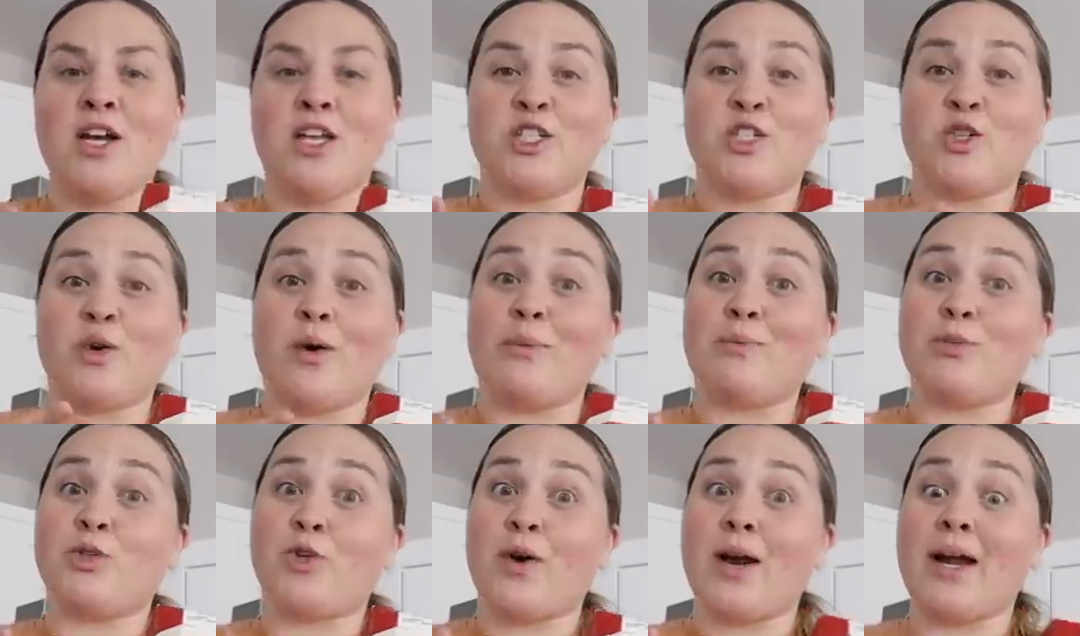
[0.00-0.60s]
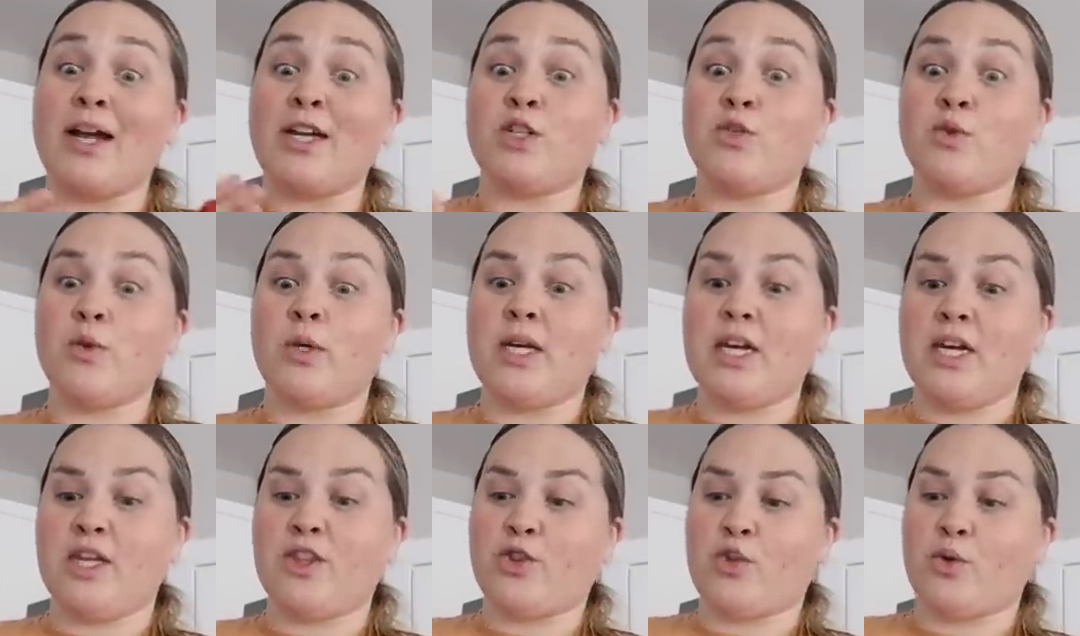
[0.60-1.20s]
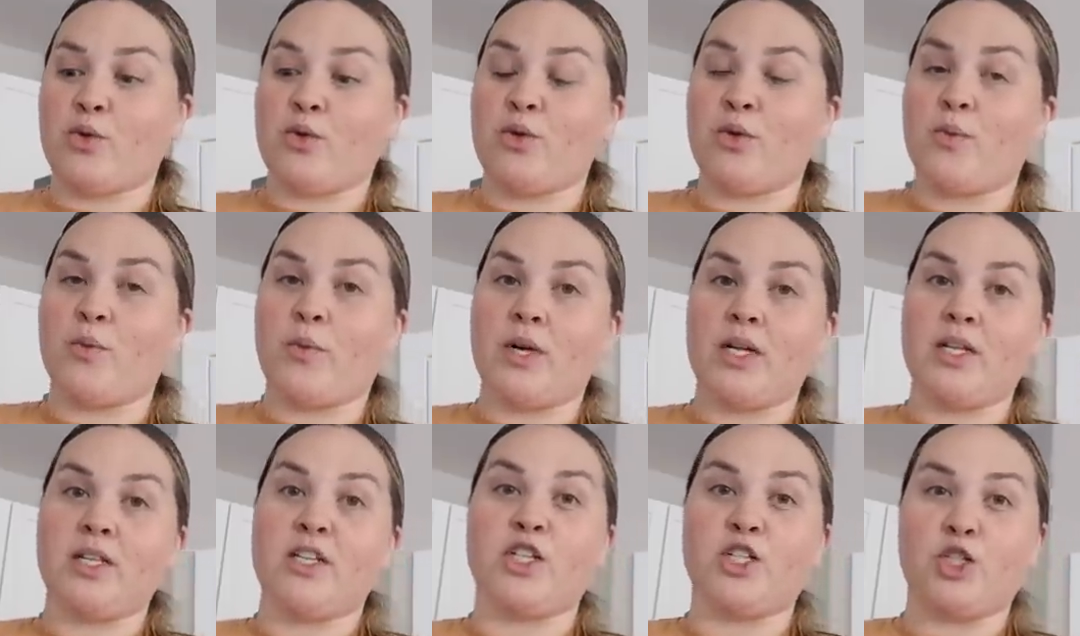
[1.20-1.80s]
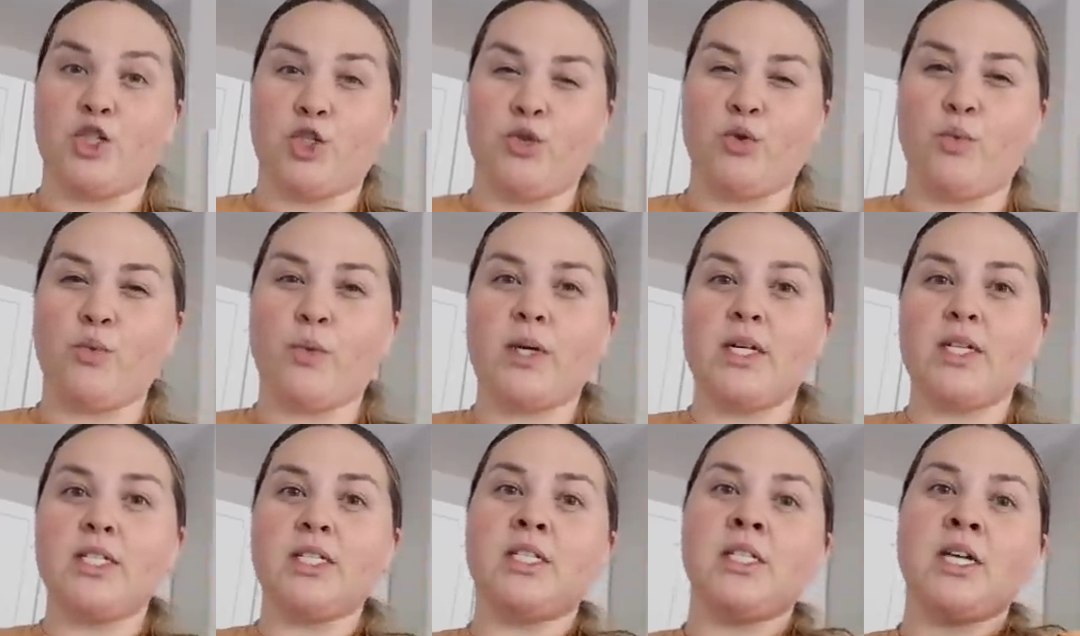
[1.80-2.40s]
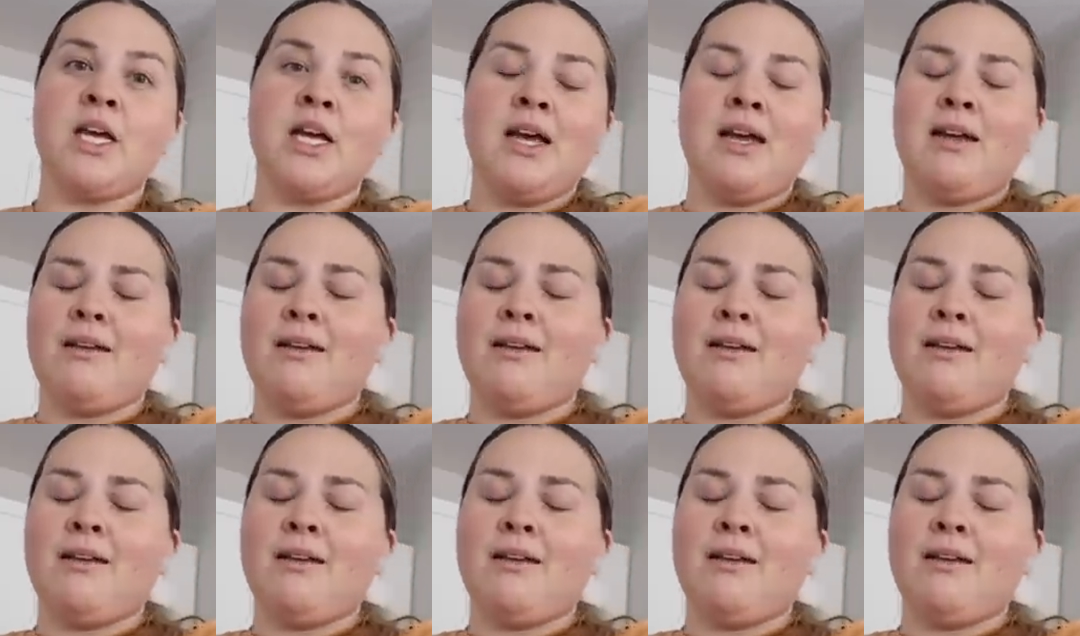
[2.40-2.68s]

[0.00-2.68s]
so I'm trying to get through the one, the June ones.